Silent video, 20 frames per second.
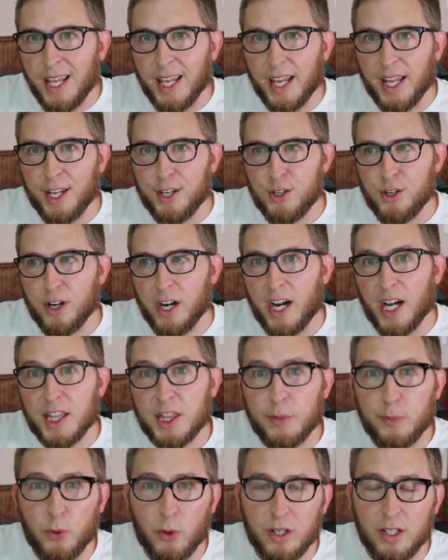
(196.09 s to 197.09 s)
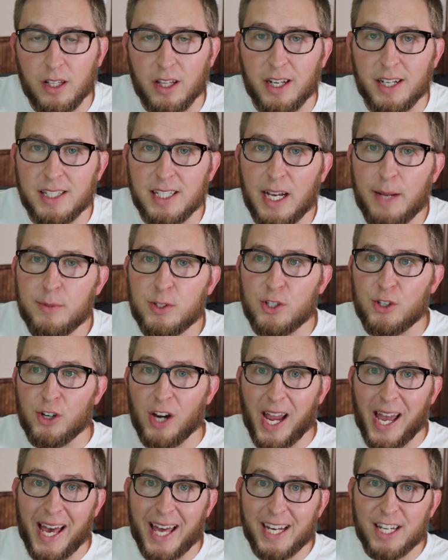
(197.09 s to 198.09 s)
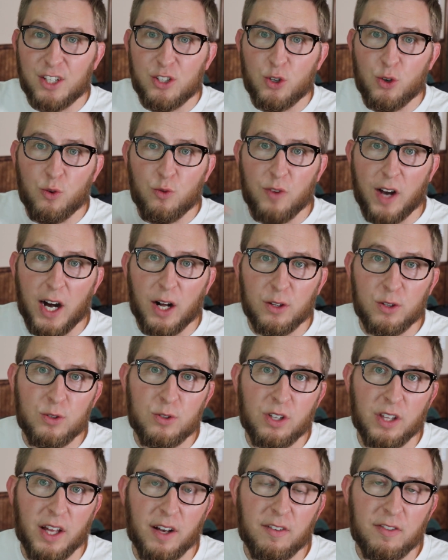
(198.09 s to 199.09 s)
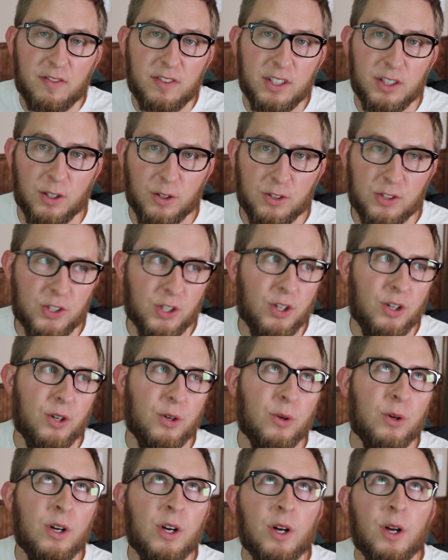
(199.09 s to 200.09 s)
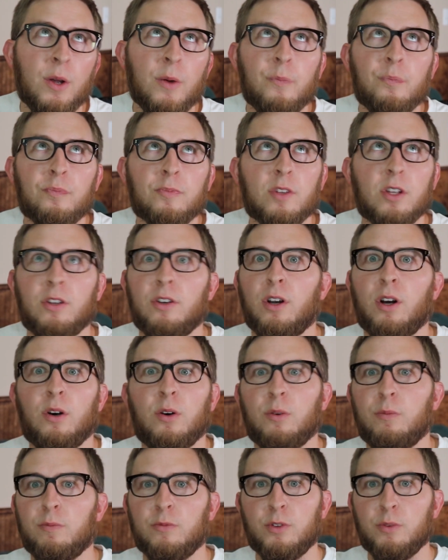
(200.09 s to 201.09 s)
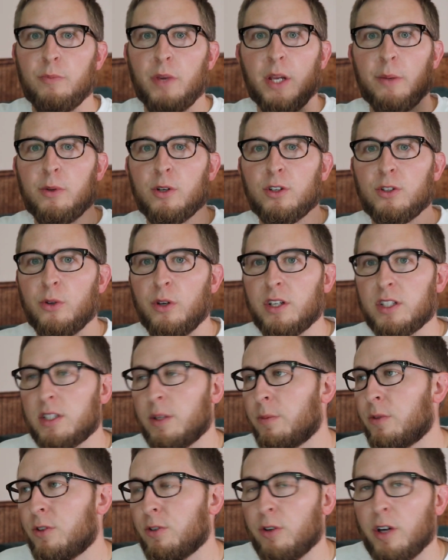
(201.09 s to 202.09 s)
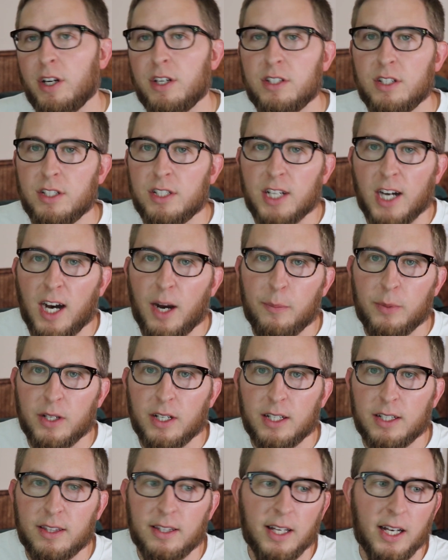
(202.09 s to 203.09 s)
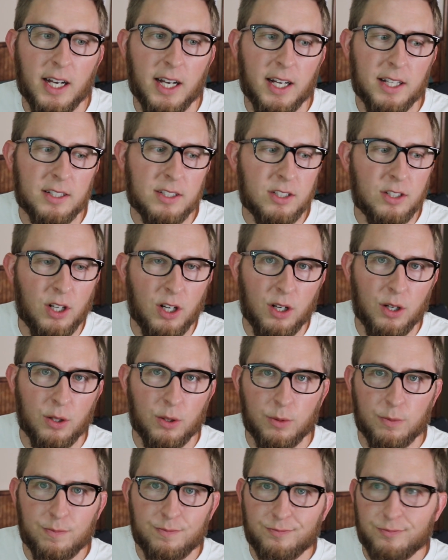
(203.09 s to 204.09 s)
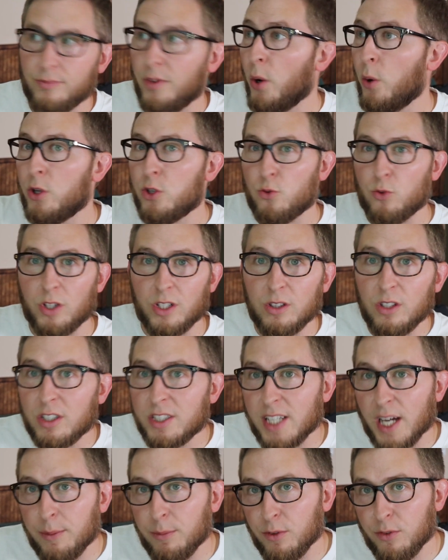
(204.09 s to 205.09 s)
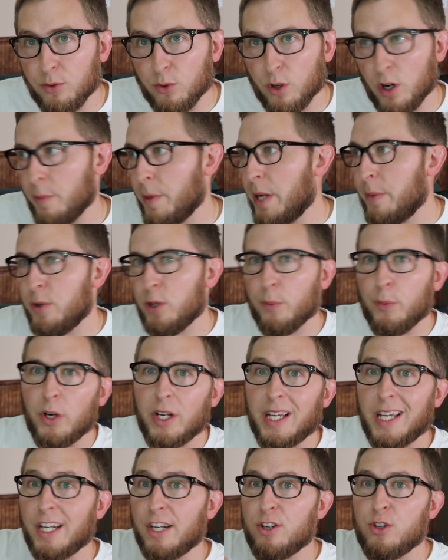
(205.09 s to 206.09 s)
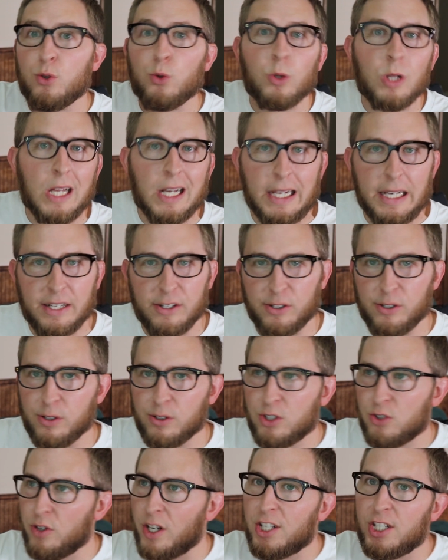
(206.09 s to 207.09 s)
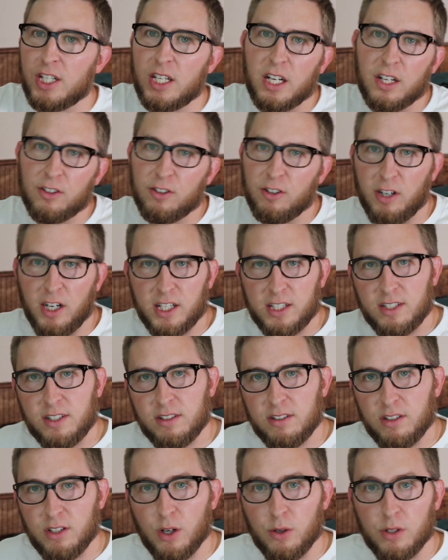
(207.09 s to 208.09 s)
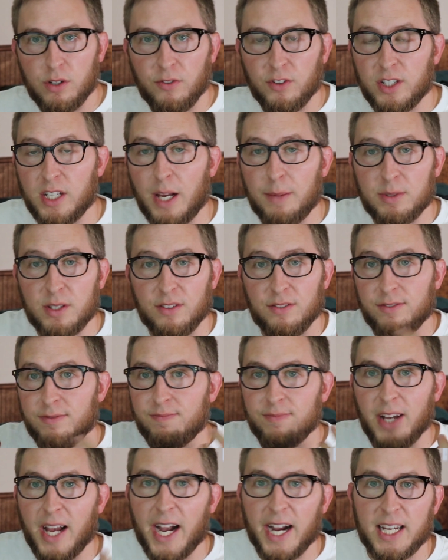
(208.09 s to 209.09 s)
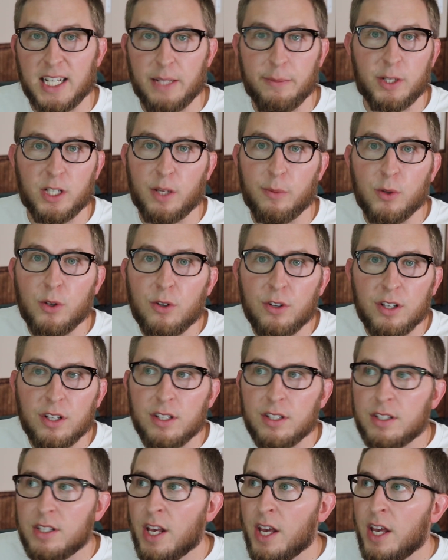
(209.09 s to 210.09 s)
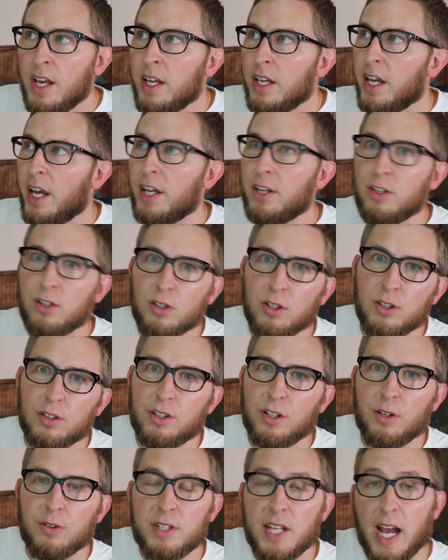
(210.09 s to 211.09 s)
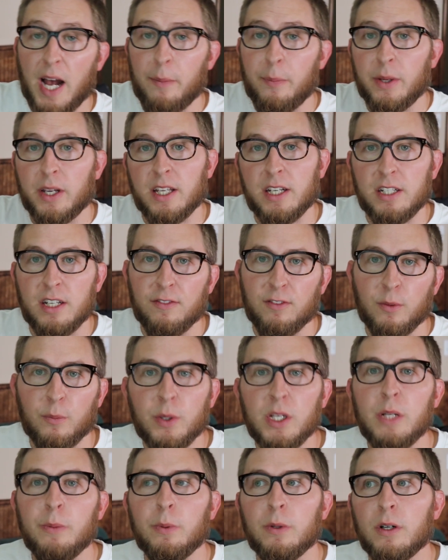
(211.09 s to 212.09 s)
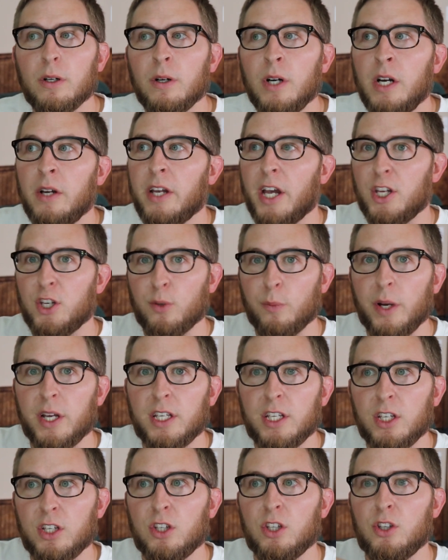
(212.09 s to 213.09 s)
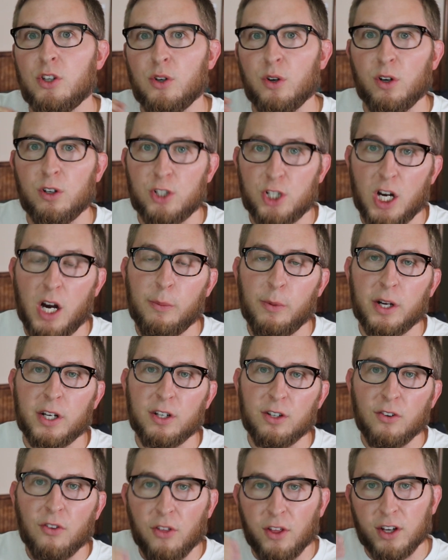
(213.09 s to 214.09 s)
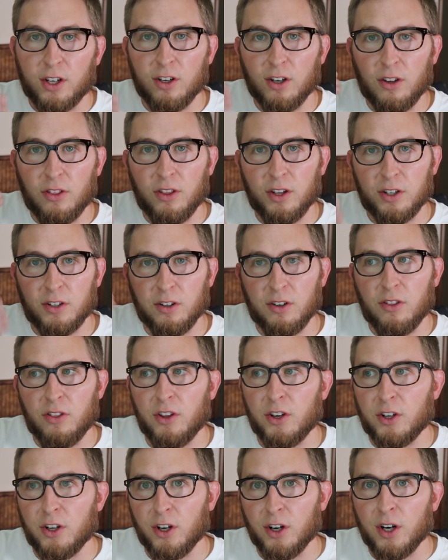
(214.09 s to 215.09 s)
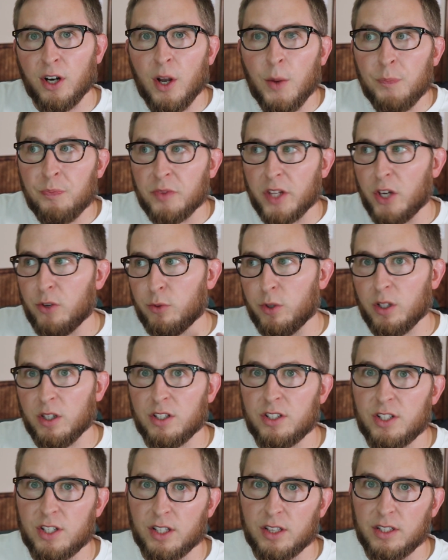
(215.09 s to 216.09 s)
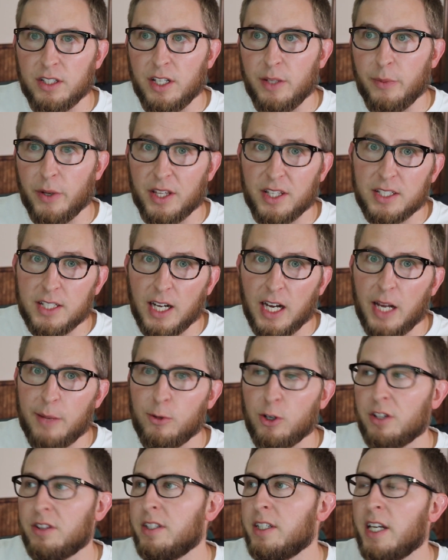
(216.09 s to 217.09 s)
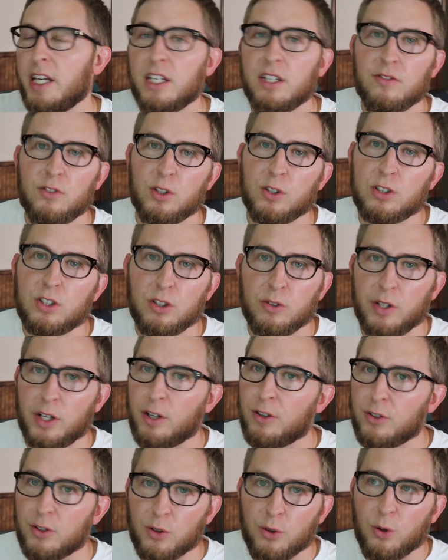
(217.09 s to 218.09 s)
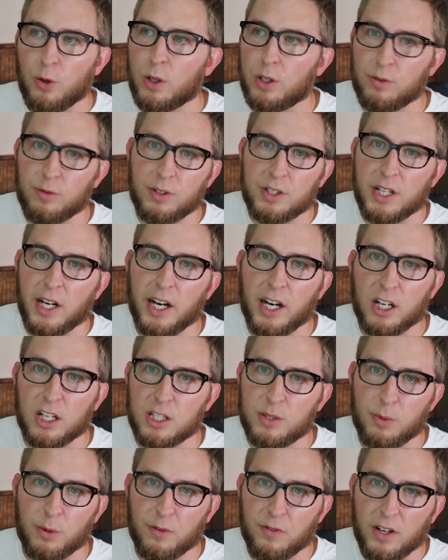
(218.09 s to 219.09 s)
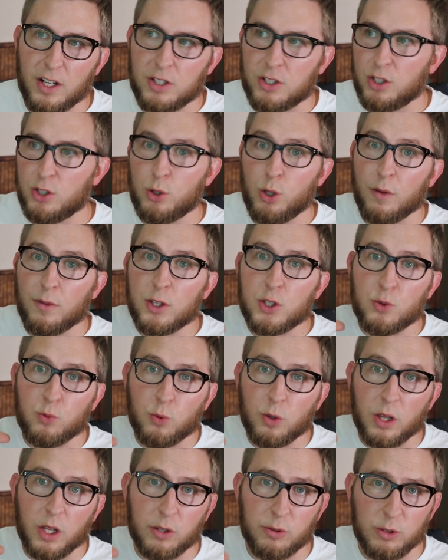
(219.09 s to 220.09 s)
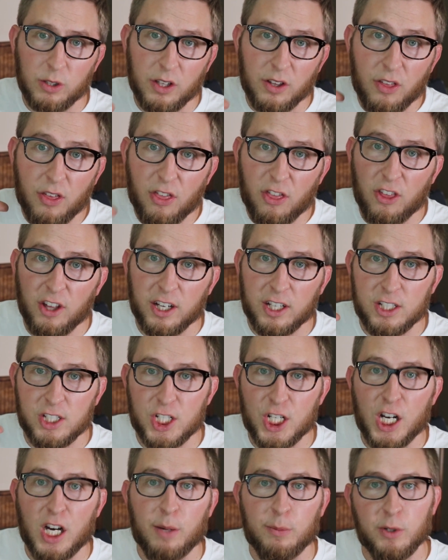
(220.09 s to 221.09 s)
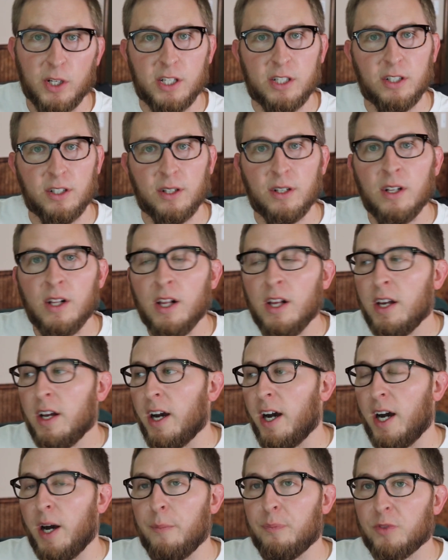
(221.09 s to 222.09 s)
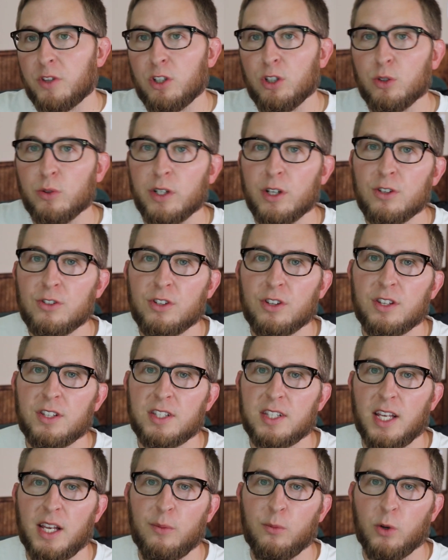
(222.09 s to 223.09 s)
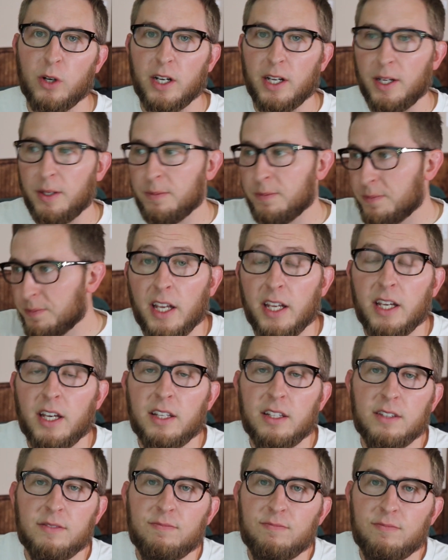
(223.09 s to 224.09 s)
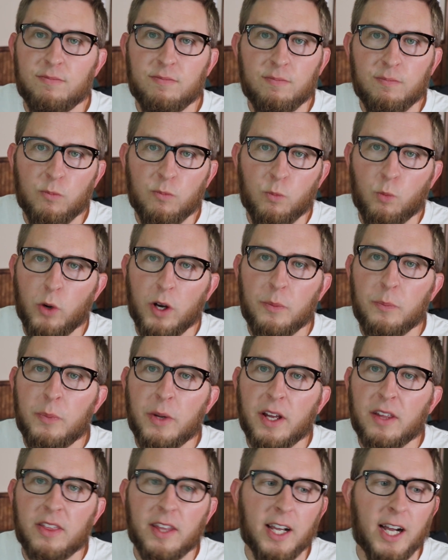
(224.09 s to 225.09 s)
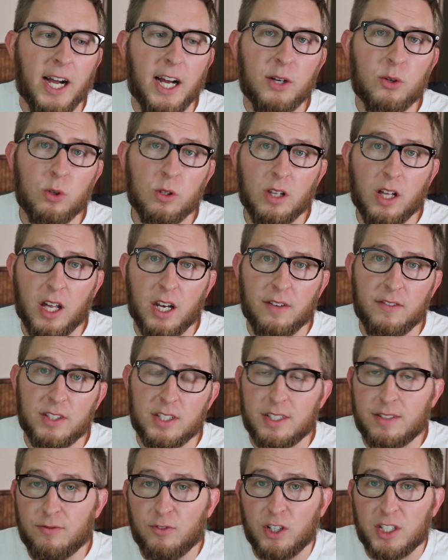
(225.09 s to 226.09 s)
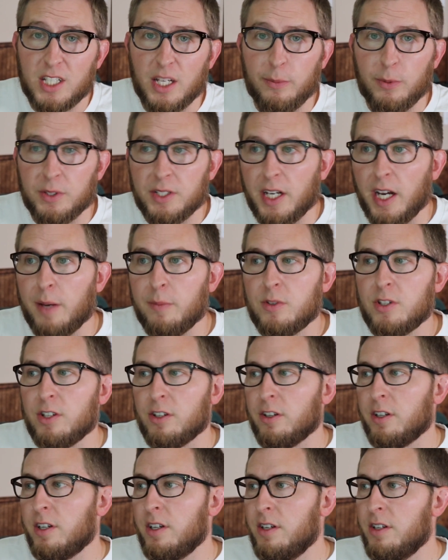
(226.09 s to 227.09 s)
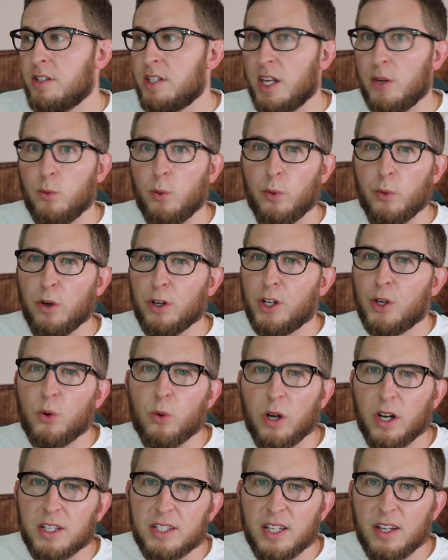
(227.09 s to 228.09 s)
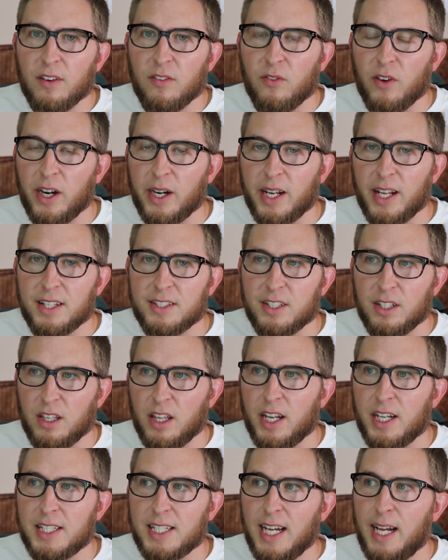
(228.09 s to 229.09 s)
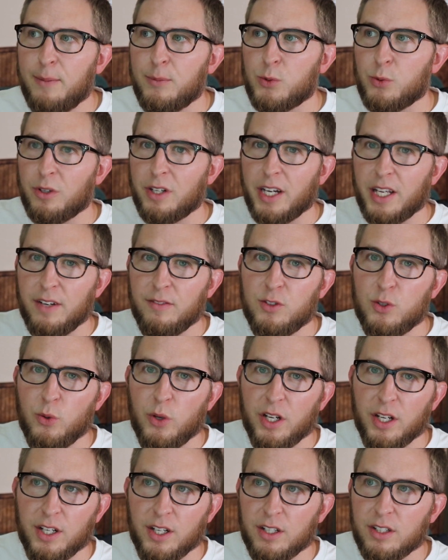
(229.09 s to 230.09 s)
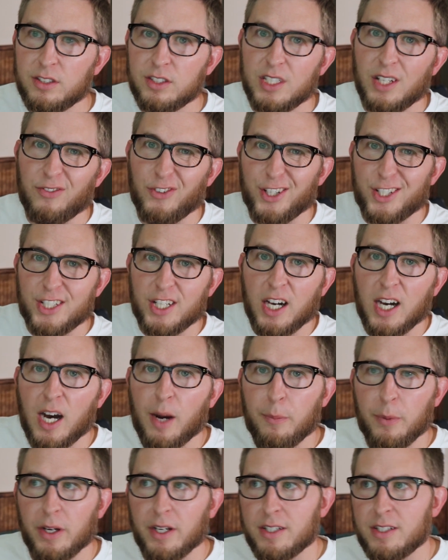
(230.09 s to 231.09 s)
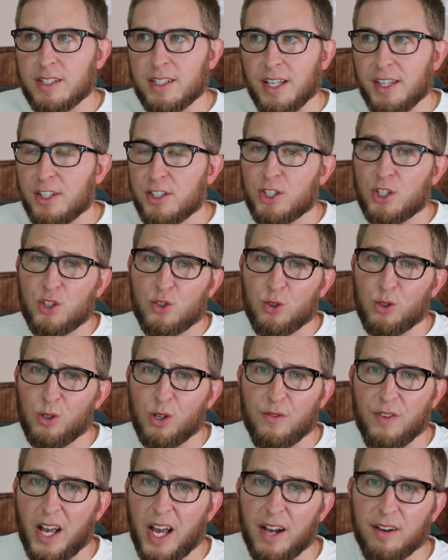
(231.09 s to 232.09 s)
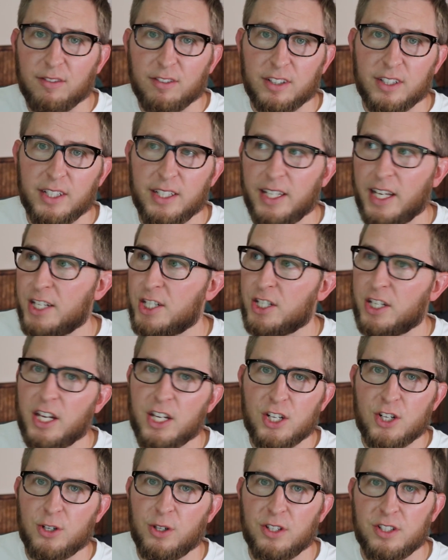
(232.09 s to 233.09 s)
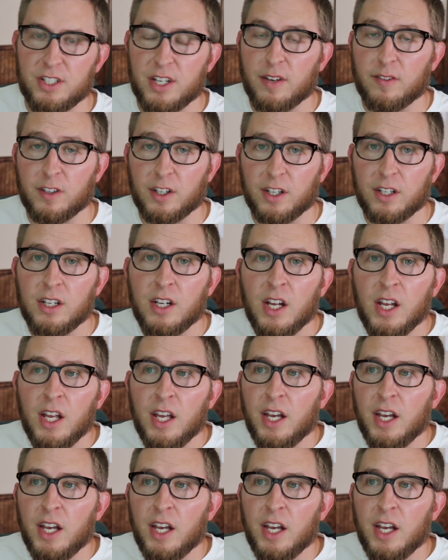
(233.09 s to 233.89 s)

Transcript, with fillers: And you're at the point a lot of times that you're adding new value to that field. So, you know, you, maybe you're doing some crazy topic that, you know, no one's really looked at before. maybe you're putting it in a new light or you're stretching it across, you know, different types of academic communities and you're, you know, tapping into different people and you're making your jawbreaker thicker and thicker and thicker. And realistically, by the time you're at the end of your career and you're old and retired as a professor, you have this really, really thick jawbreaker. Um, careers are the same way. And one big thing I do a lot of is, for example, time series. And when we work in quantitative finance, a lot of times we're kind of doing different topics. And this is true of every educational endeavor.